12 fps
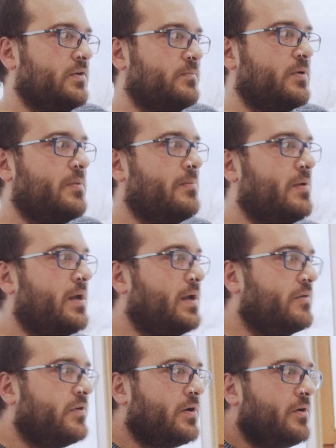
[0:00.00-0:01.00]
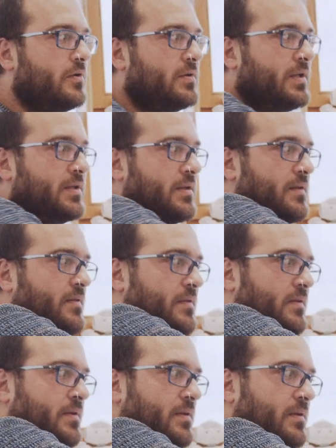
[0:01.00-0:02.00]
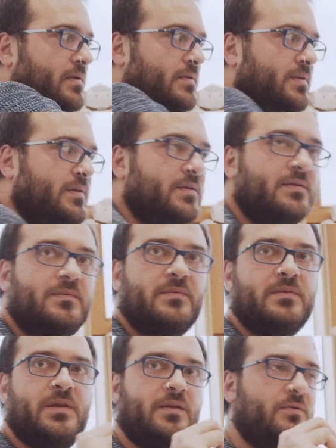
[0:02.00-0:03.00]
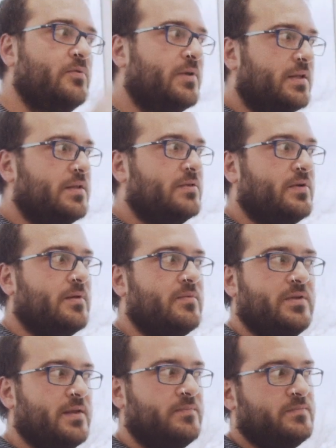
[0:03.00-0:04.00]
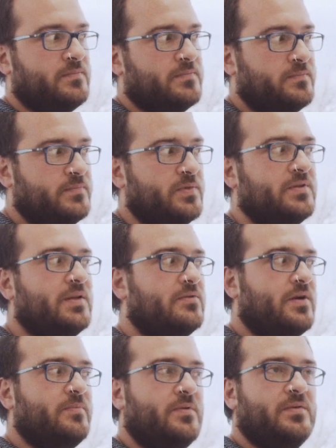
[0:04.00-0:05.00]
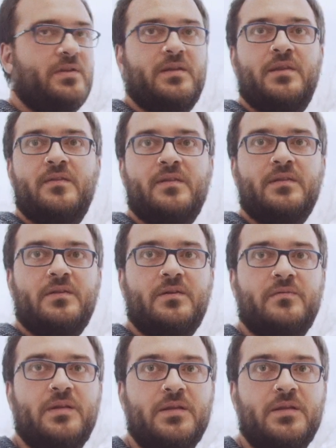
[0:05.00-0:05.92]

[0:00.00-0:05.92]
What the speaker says: you probably have a goal that is like look at the tripod, like put the tripod at the center of the